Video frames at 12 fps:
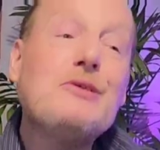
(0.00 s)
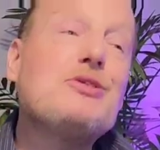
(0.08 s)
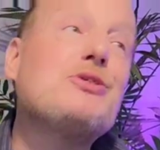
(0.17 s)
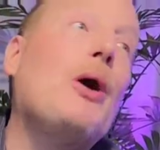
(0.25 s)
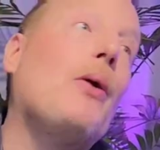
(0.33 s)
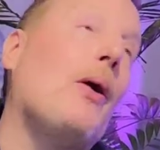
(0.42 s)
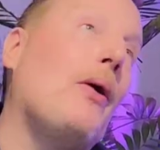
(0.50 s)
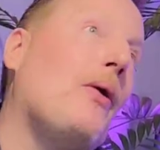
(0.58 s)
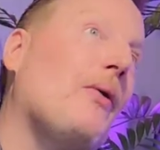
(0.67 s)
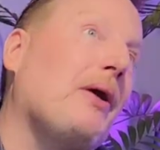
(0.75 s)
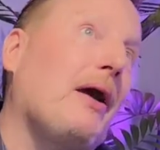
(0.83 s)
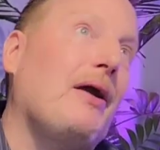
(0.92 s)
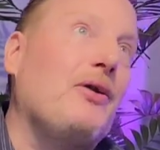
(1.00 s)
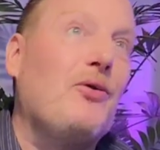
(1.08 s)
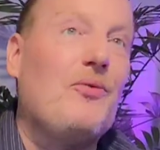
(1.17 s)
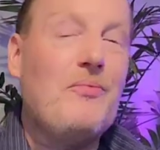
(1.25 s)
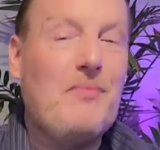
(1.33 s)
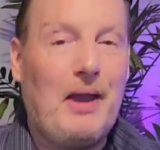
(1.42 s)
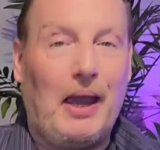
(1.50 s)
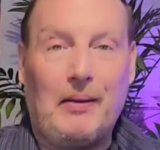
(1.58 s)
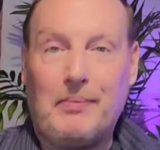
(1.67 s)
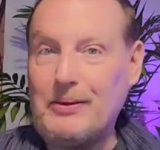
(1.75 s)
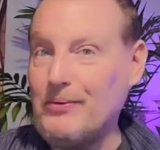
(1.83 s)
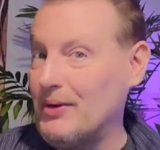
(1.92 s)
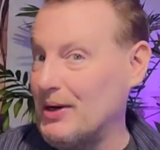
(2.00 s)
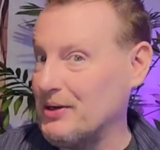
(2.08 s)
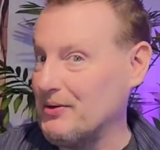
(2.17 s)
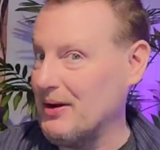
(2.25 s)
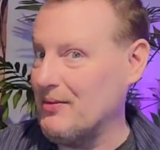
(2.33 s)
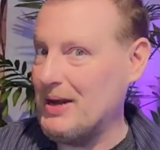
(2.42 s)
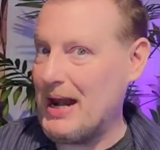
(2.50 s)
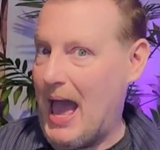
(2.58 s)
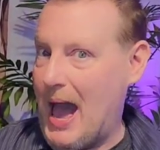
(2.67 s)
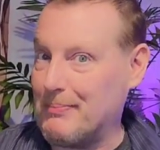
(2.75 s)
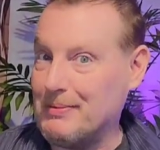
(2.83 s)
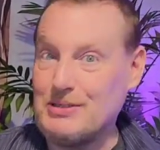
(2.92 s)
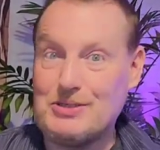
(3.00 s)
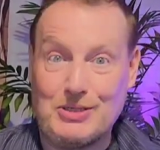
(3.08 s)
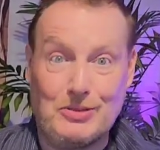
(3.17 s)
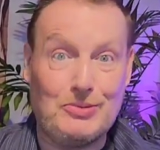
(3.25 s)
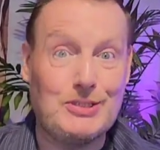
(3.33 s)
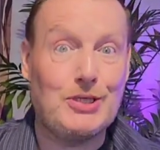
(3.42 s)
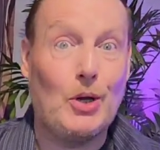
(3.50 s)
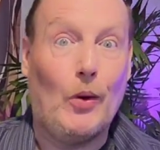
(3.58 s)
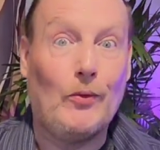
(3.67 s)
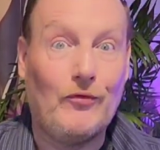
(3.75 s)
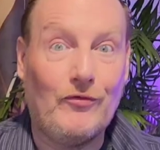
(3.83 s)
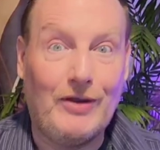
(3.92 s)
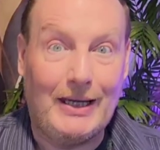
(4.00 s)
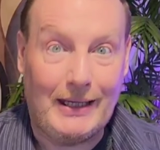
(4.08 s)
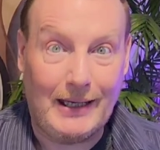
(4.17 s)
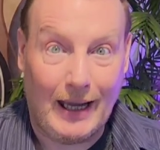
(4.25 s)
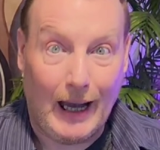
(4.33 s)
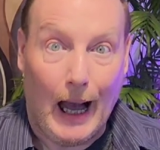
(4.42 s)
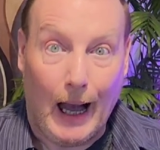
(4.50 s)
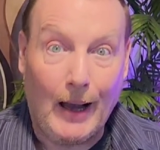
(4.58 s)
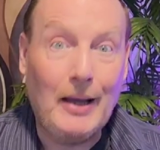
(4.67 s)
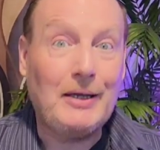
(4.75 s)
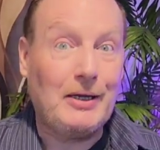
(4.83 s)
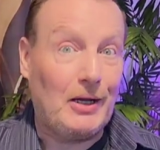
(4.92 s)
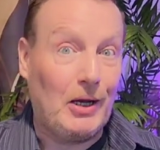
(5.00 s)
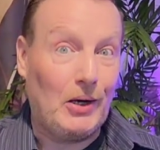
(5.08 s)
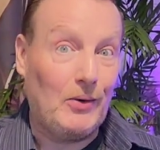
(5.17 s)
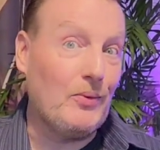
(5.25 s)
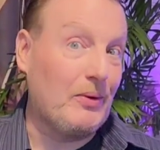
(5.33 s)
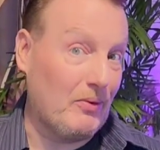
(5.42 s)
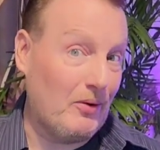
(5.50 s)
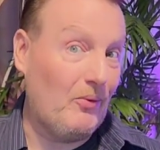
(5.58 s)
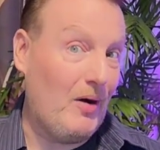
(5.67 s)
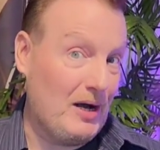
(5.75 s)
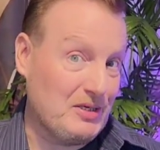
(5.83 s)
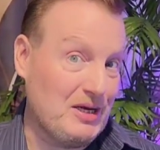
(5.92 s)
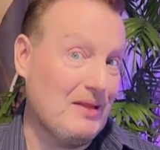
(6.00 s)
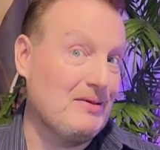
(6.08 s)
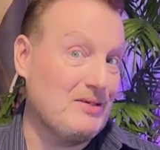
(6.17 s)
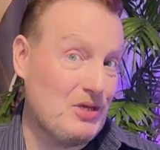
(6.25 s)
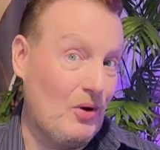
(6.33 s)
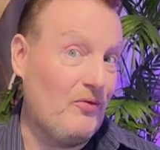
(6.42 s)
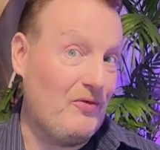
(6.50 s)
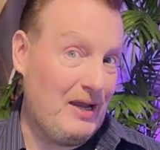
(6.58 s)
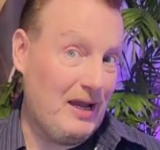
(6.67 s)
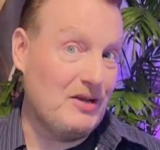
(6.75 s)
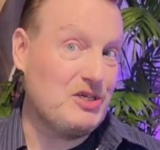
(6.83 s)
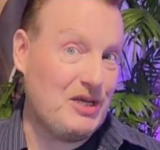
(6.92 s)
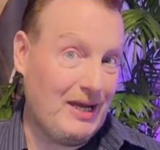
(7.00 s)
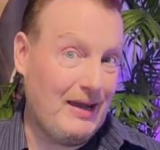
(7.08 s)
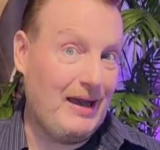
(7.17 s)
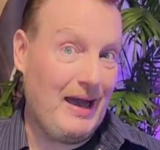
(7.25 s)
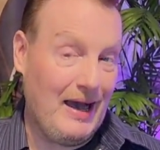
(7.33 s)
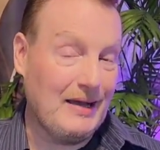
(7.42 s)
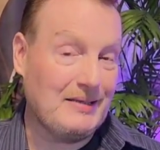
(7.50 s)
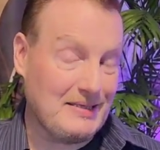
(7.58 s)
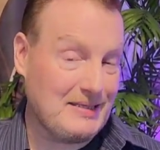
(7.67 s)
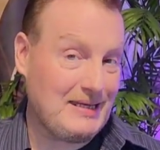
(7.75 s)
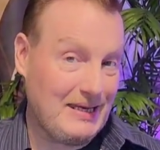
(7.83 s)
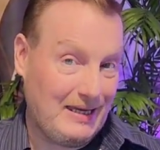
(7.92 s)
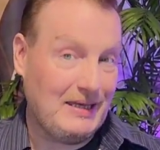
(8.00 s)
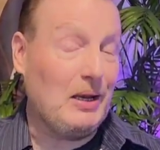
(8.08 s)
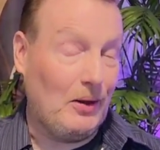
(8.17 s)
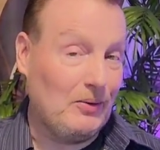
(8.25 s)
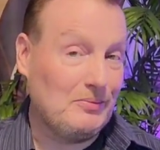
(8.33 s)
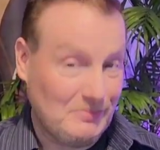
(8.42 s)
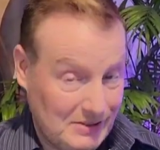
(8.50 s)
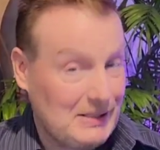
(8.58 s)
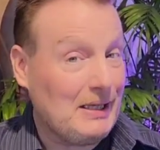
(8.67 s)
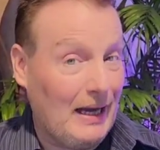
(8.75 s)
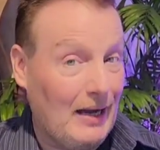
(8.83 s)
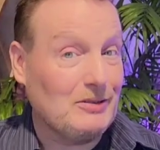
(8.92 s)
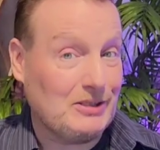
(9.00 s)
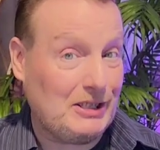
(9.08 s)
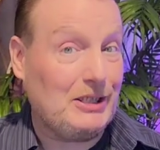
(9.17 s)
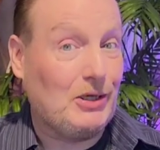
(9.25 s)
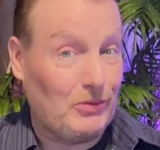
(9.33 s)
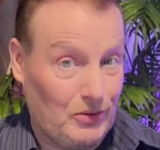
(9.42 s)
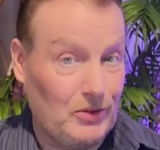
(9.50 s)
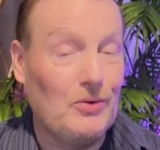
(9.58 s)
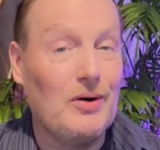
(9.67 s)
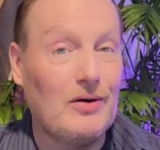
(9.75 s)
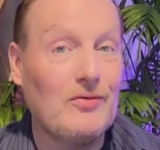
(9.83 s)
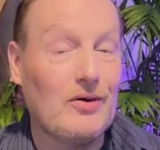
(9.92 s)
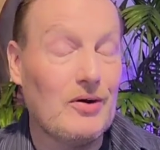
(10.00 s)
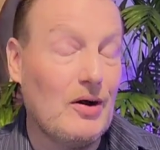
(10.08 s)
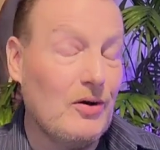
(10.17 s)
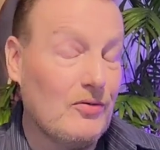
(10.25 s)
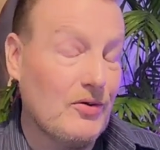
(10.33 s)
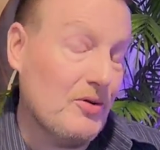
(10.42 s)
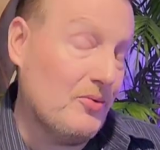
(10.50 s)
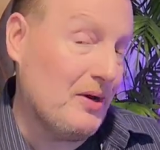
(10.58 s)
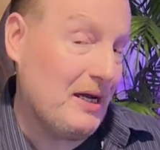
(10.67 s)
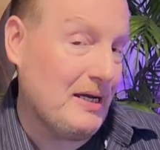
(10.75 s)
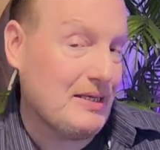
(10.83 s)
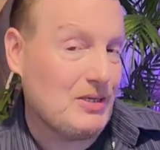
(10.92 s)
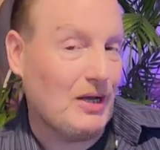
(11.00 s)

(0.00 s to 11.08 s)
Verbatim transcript: So, okay, you may be wondering what happened to Sophia. You know, we were watching the Sophia Chia head to see, you know, see how she grew over over the weeks.